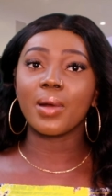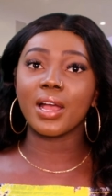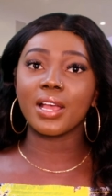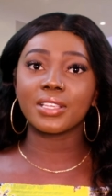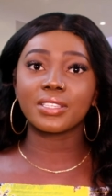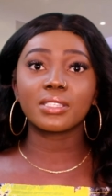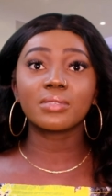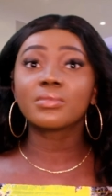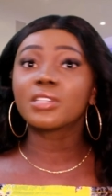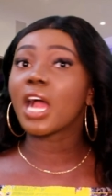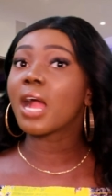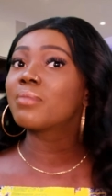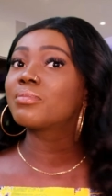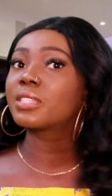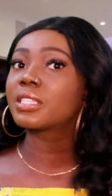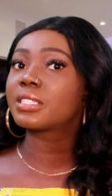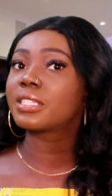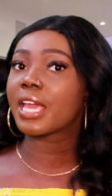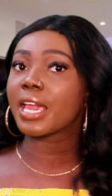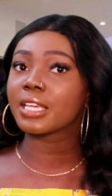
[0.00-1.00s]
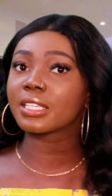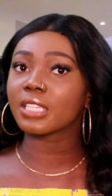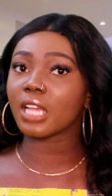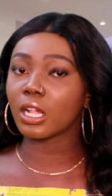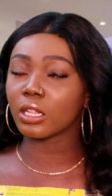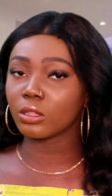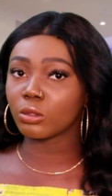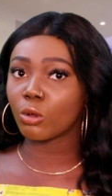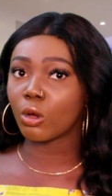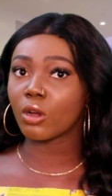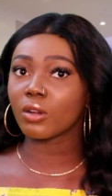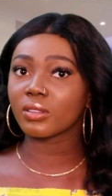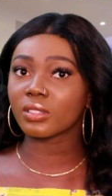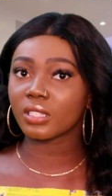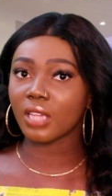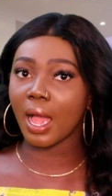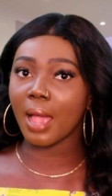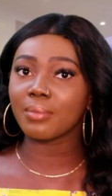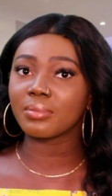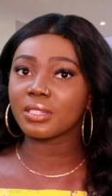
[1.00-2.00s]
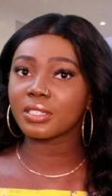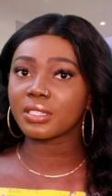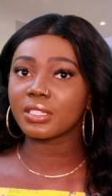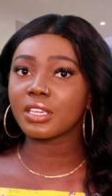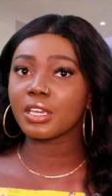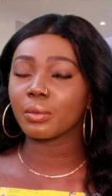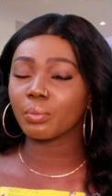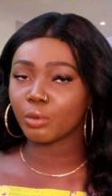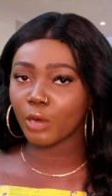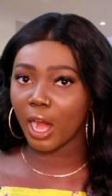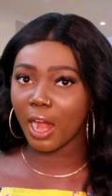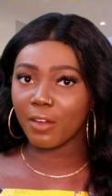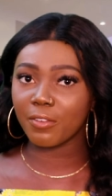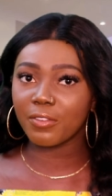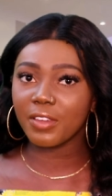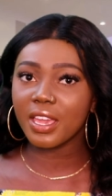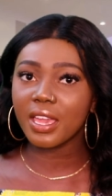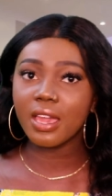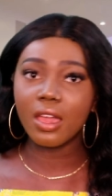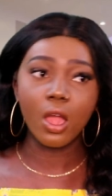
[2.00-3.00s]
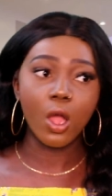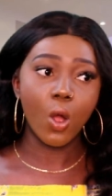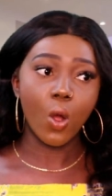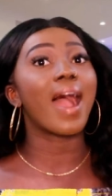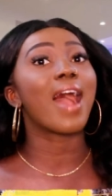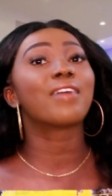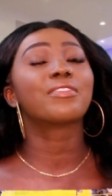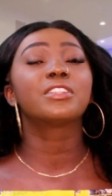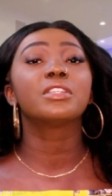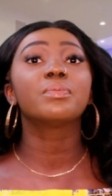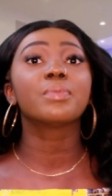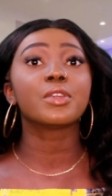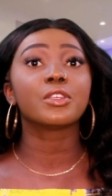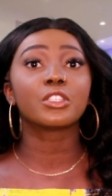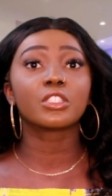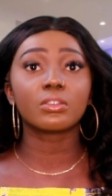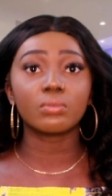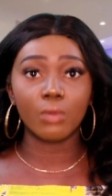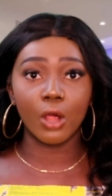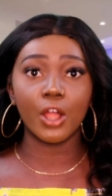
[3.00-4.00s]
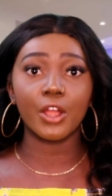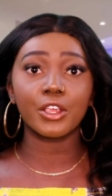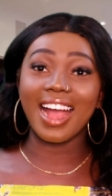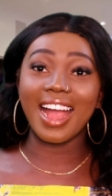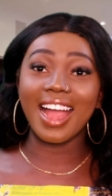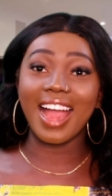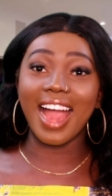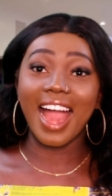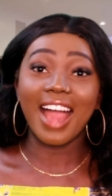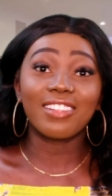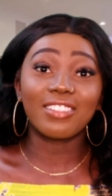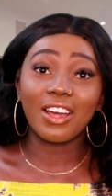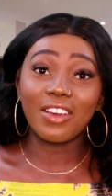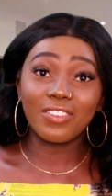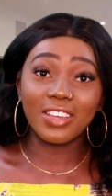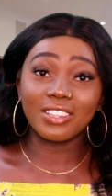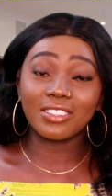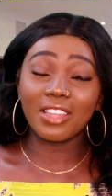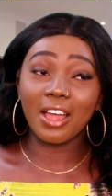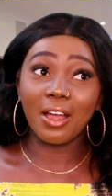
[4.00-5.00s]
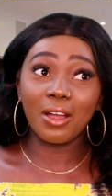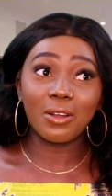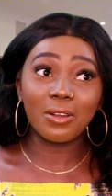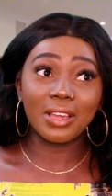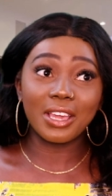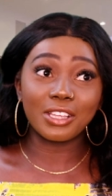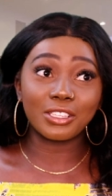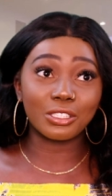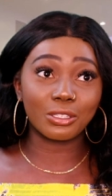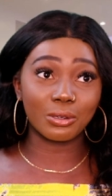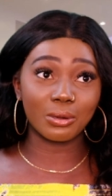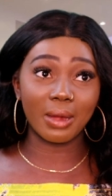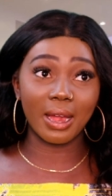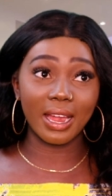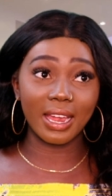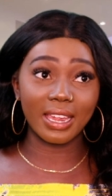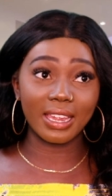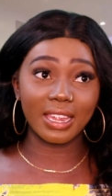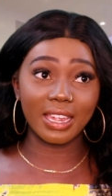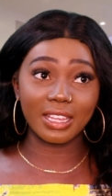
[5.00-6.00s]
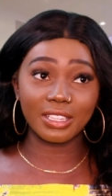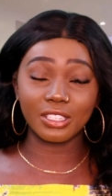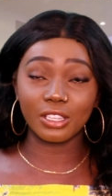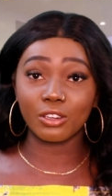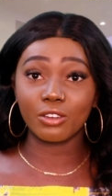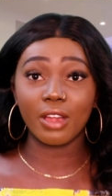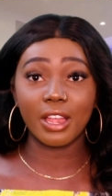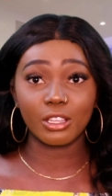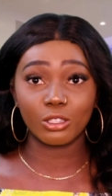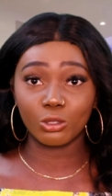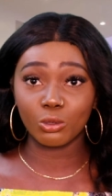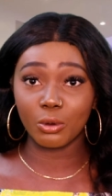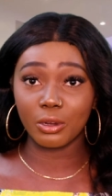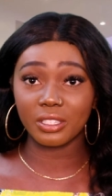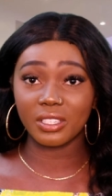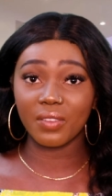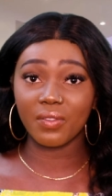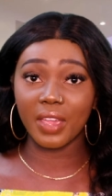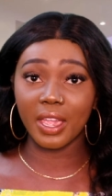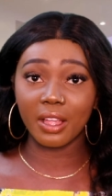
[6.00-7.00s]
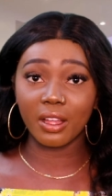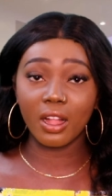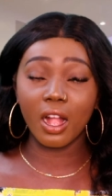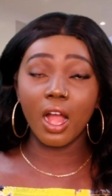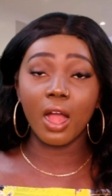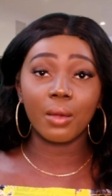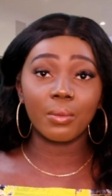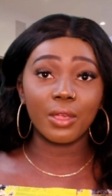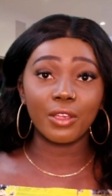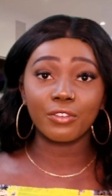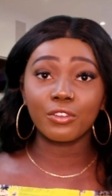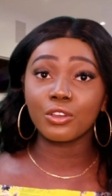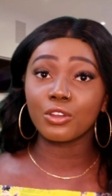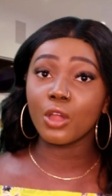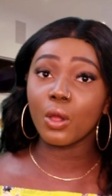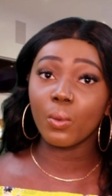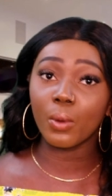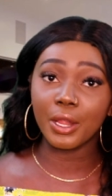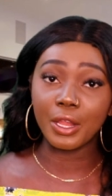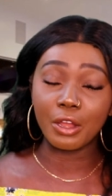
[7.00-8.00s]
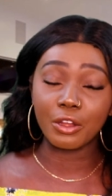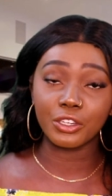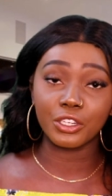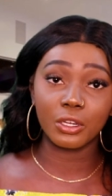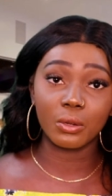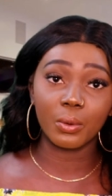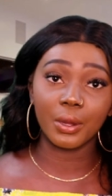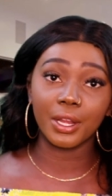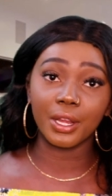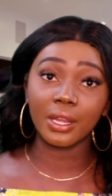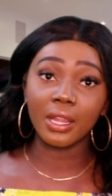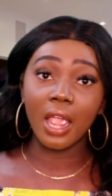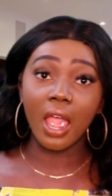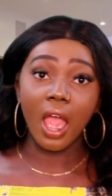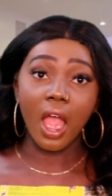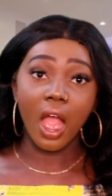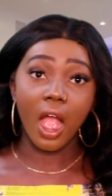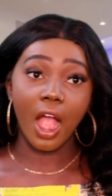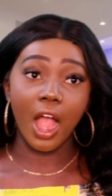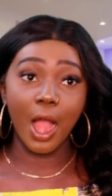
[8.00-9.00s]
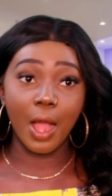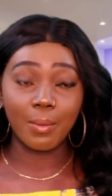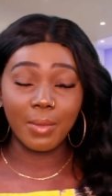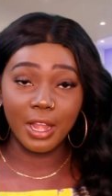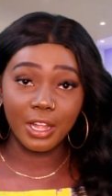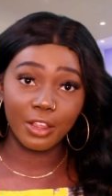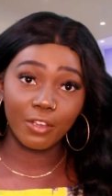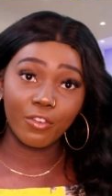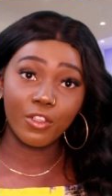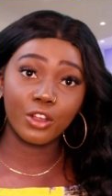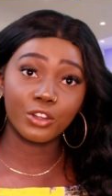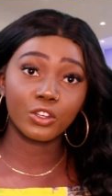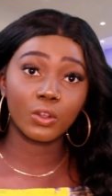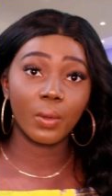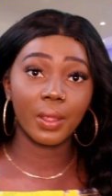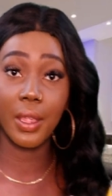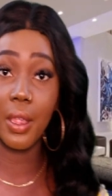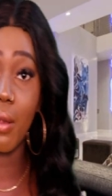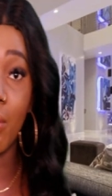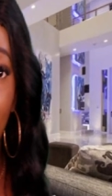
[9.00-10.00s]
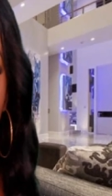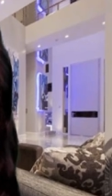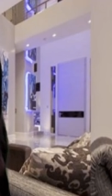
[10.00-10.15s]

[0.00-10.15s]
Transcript: but sometimes it takes a long time to see a profit. You have to be smart. I love it though, it's great. It's a great source of income if you know what you're doing, um, and if you're doing it